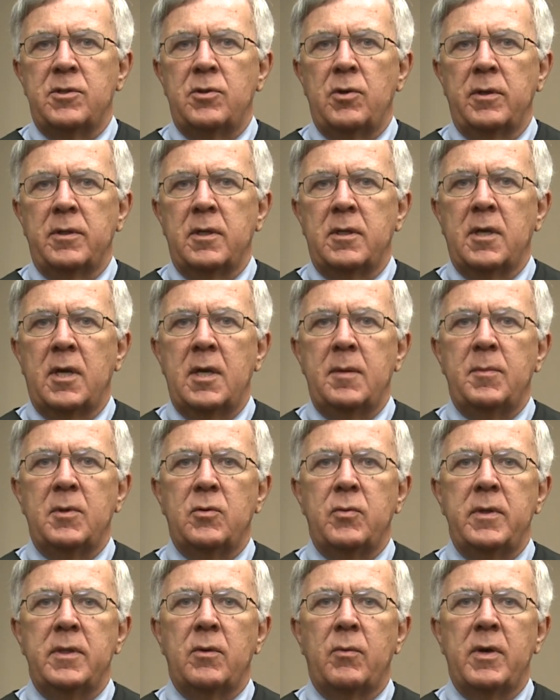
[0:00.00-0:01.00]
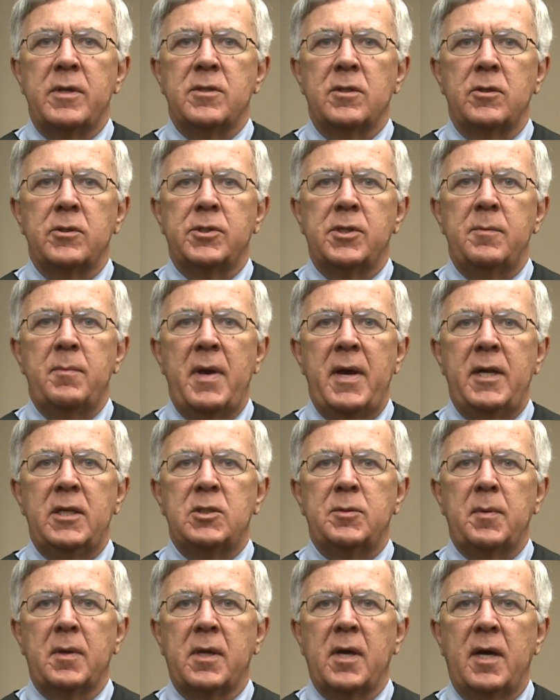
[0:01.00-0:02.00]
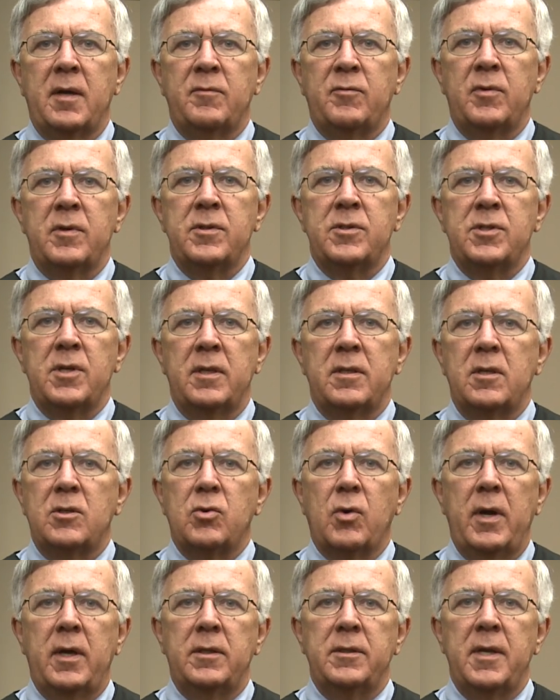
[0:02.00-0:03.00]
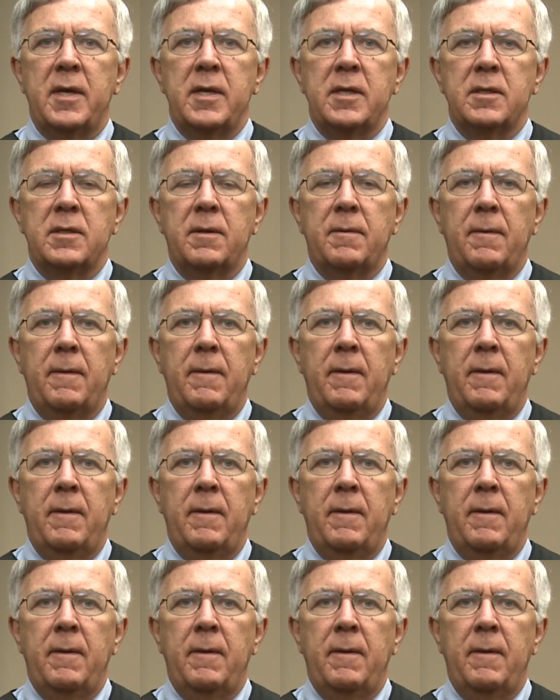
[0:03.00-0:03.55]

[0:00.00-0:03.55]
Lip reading: during the time between the resolution management conference and the trial date.